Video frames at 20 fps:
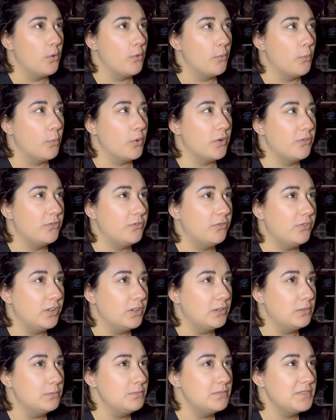were
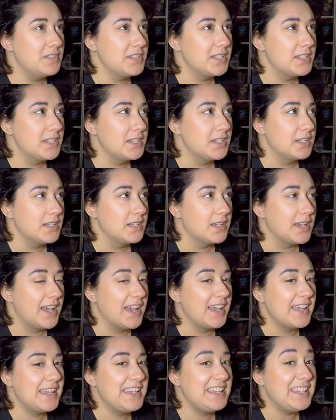filmed
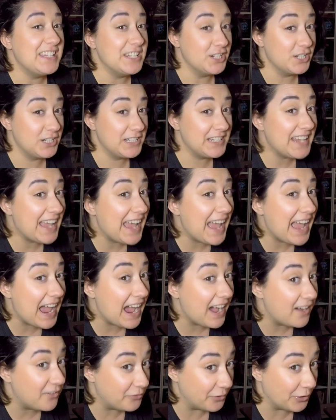a year and a
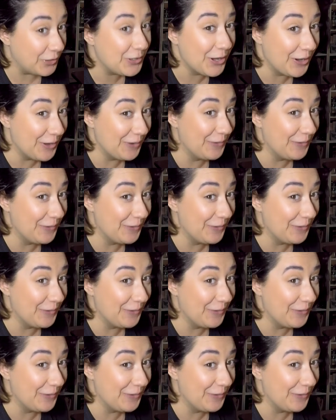half ago.